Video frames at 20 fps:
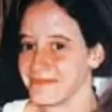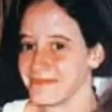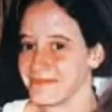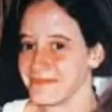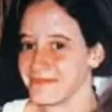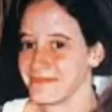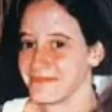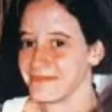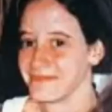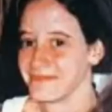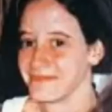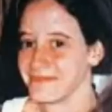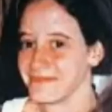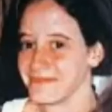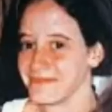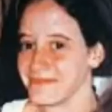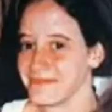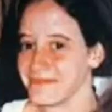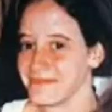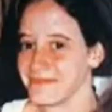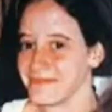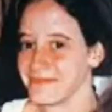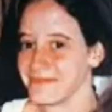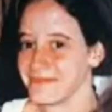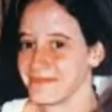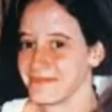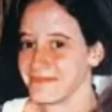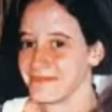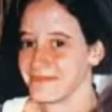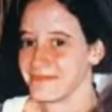
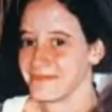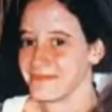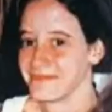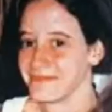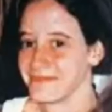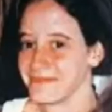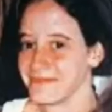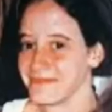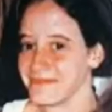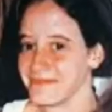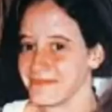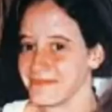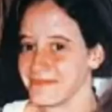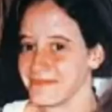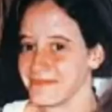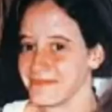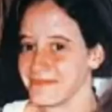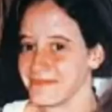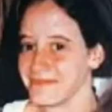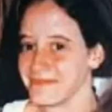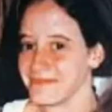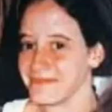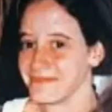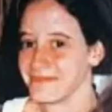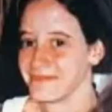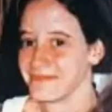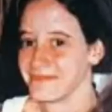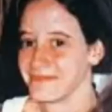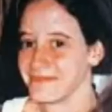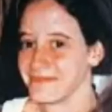
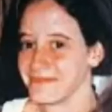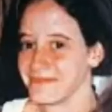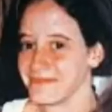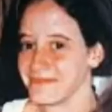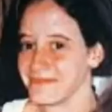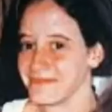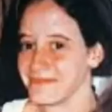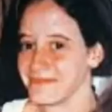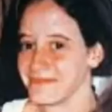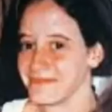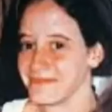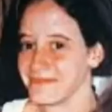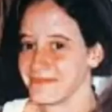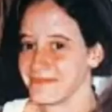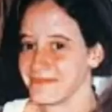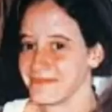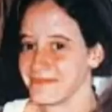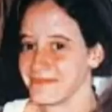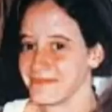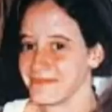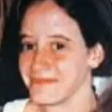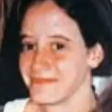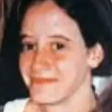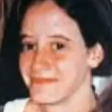No words are spoken by the person on screen.